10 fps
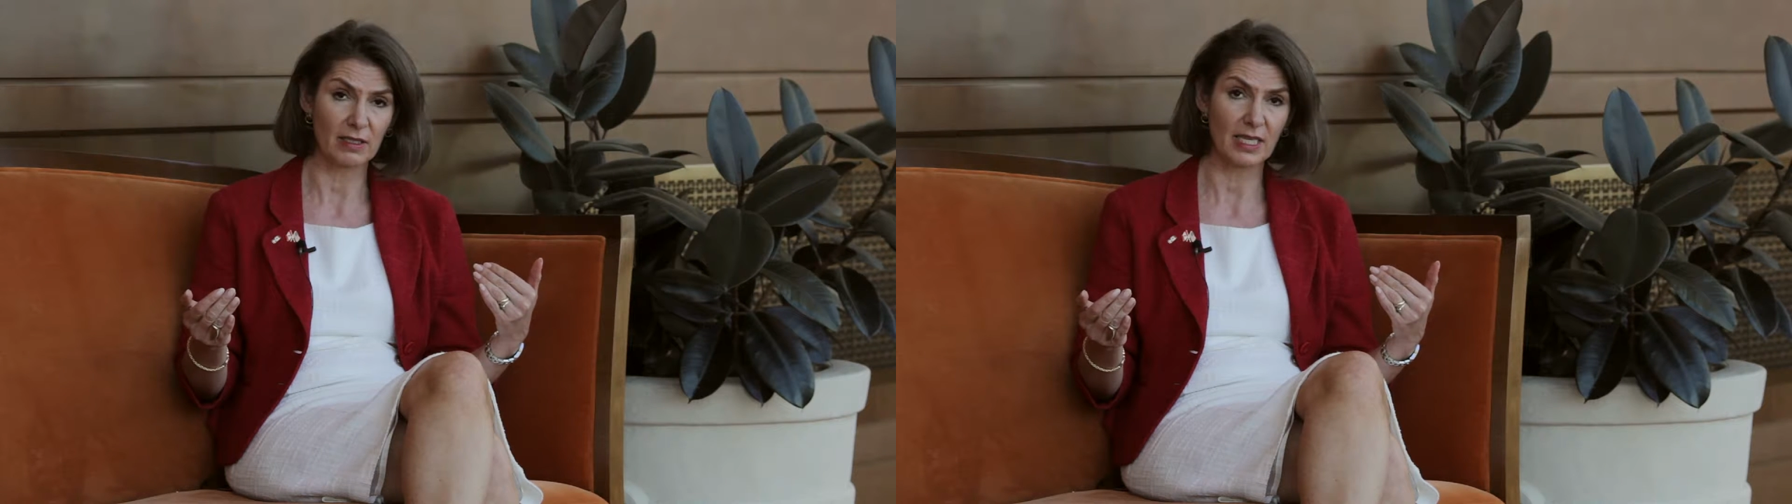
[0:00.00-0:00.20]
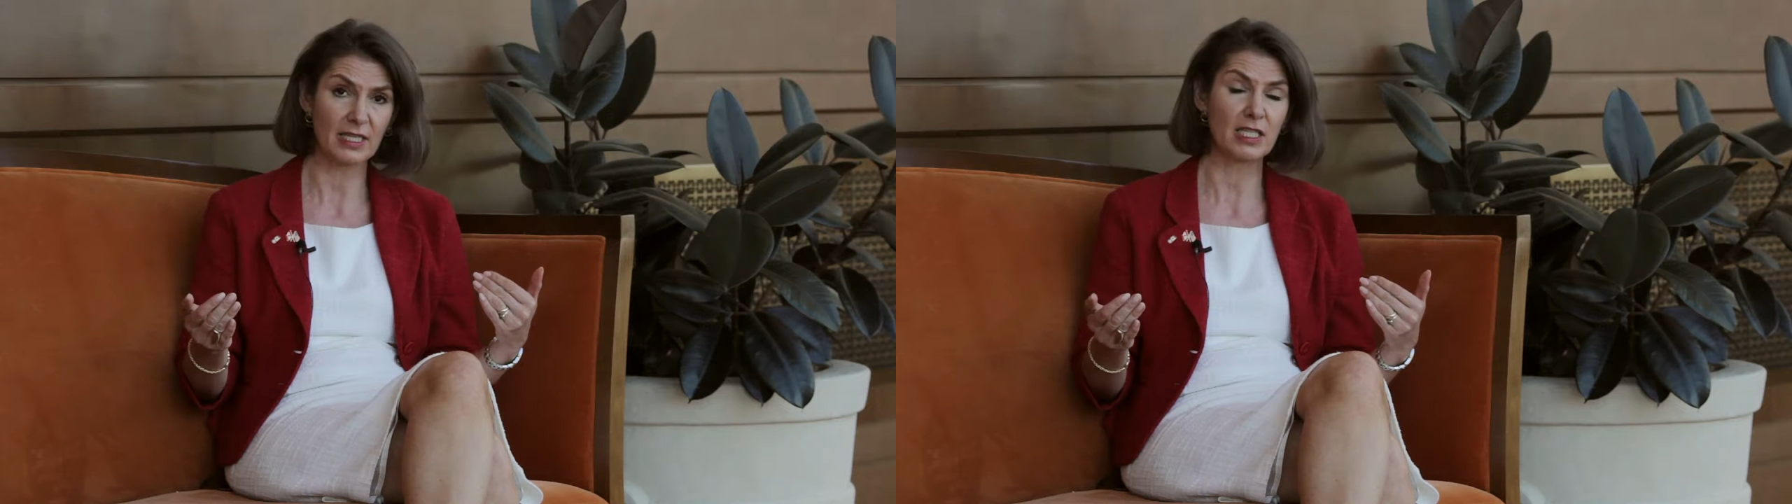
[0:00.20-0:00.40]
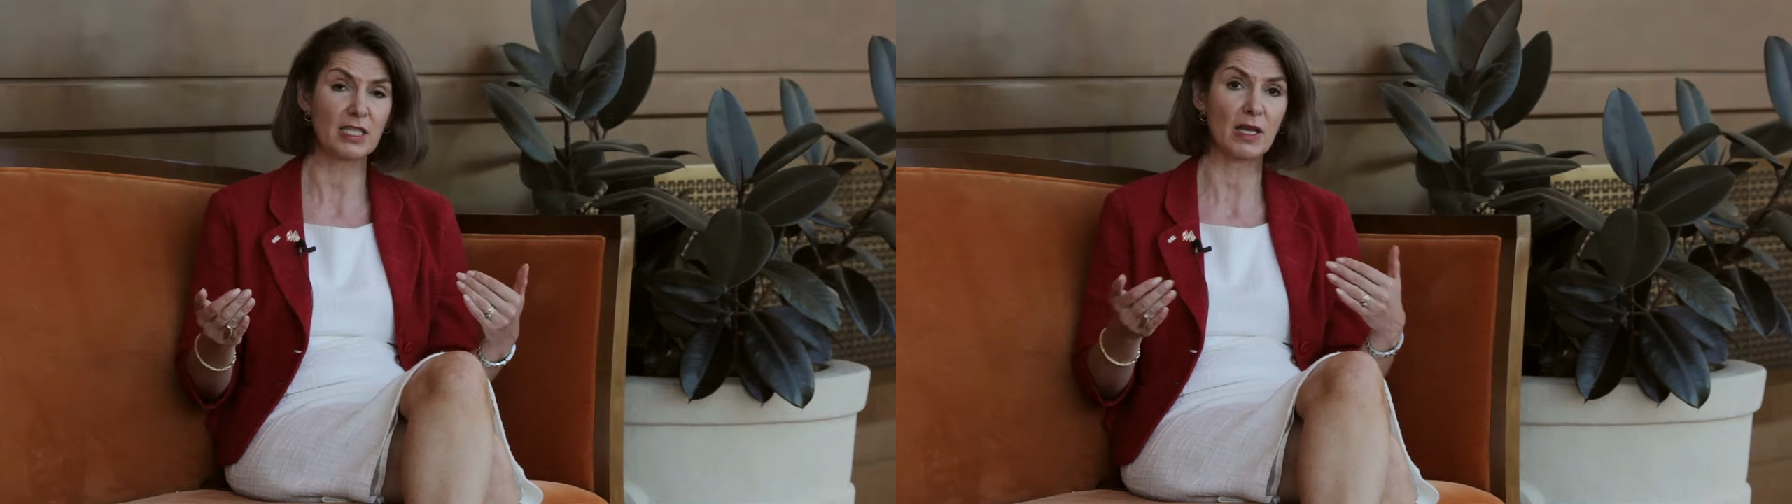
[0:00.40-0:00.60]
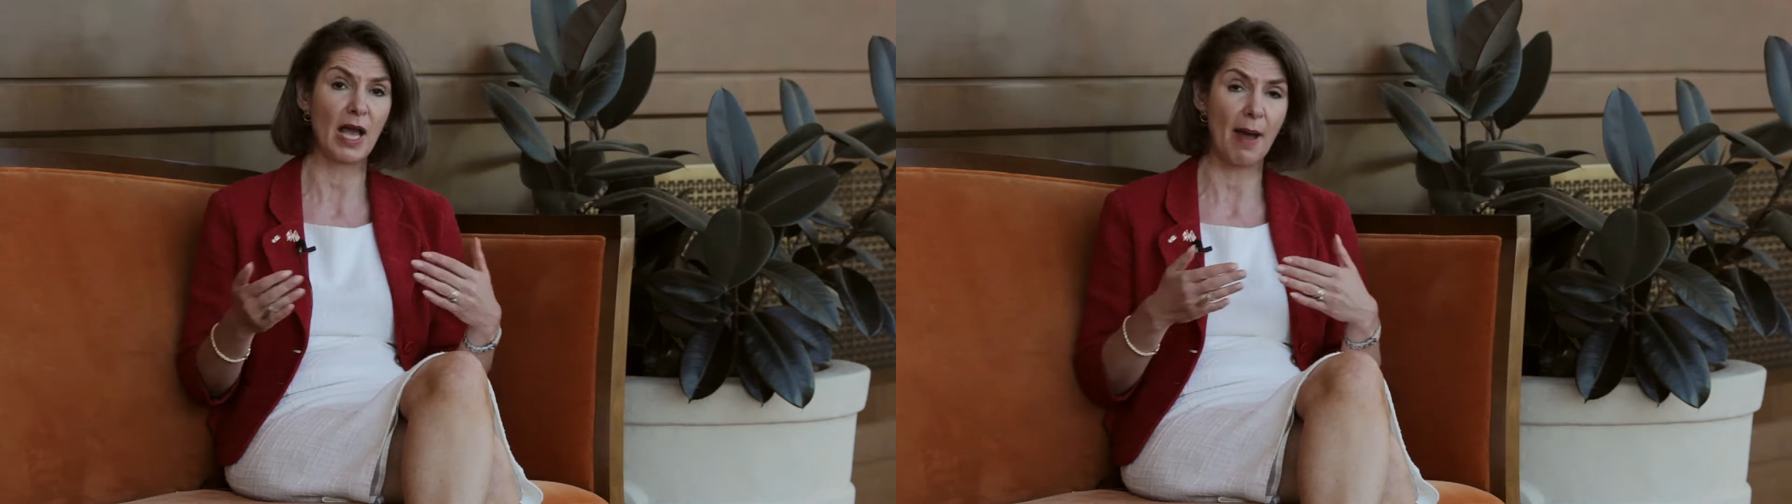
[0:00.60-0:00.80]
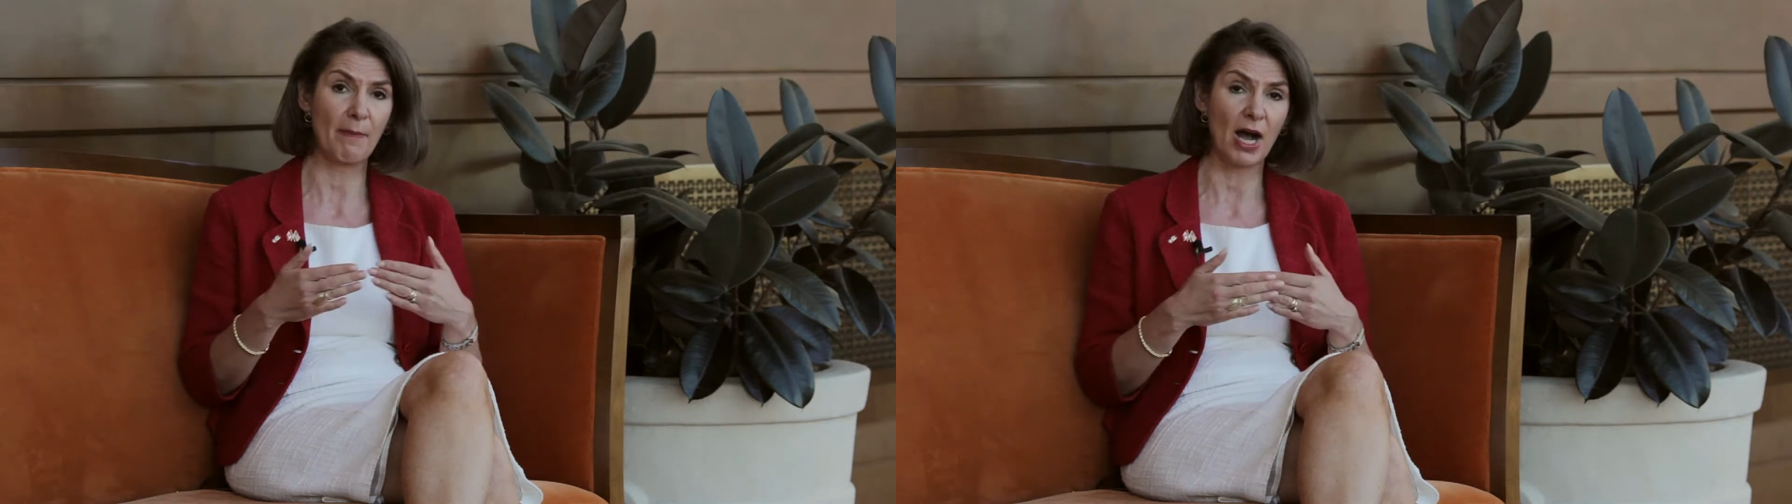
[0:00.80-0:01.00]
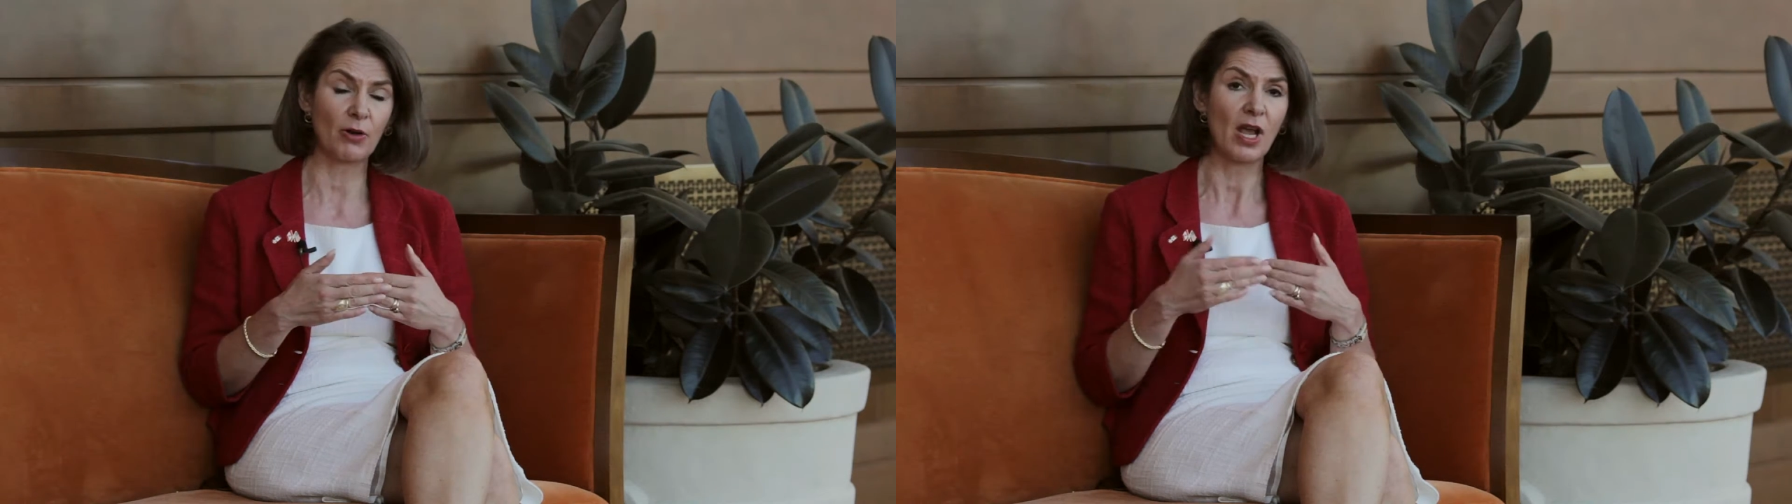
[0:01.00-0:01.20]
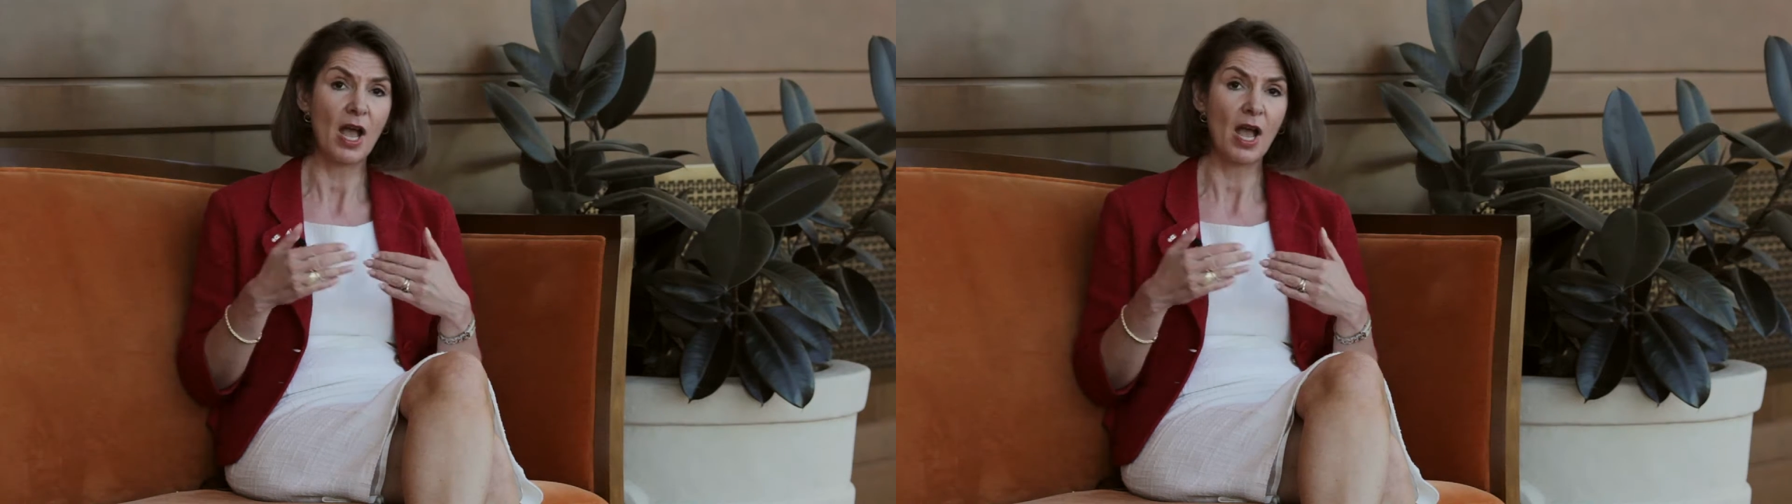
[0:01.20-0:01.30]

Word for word: This is about